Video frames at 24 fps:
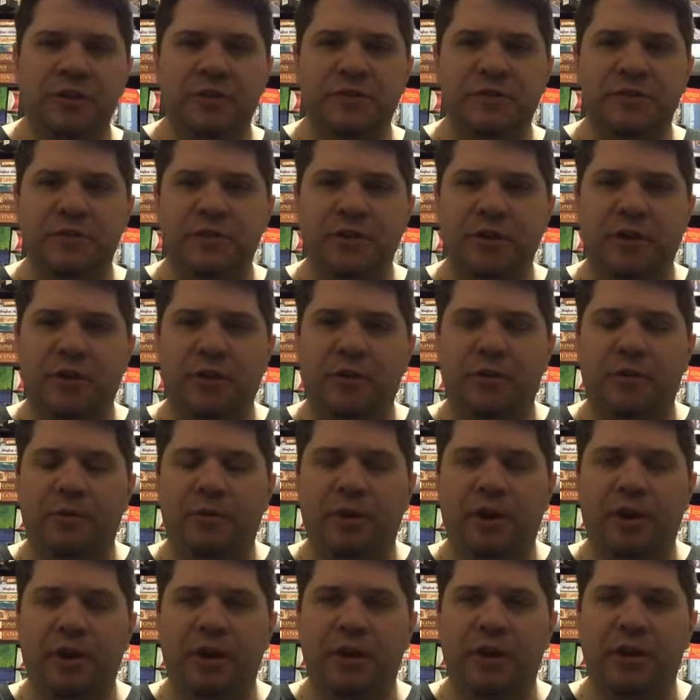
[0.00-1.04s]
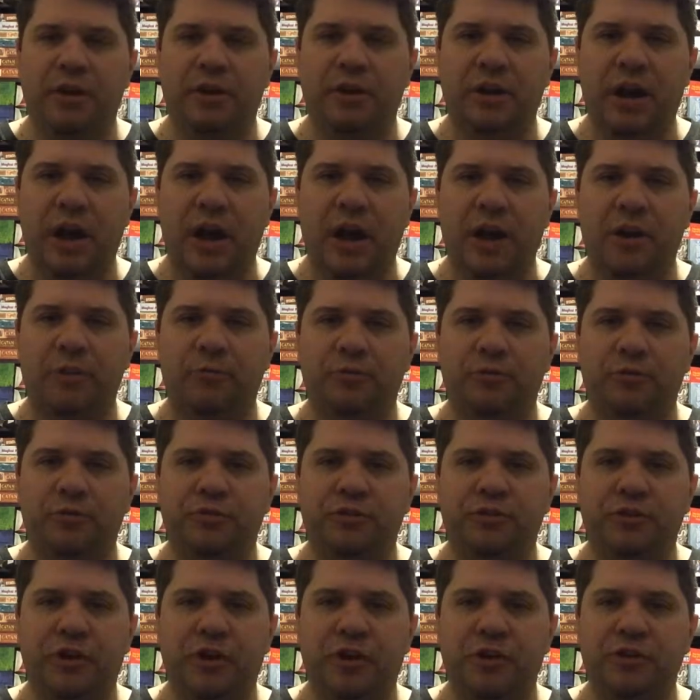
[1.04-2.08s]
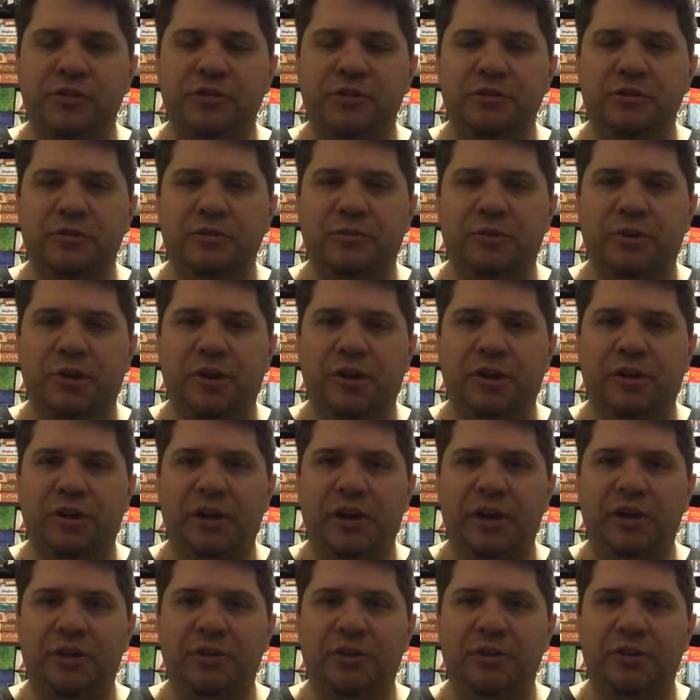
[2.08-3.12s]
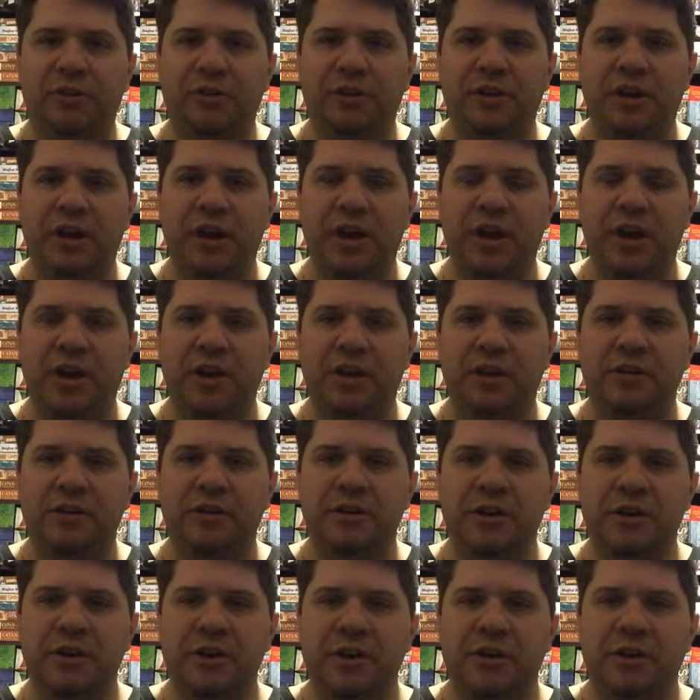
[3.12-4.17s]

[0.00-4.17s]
So I will talk to you all later, and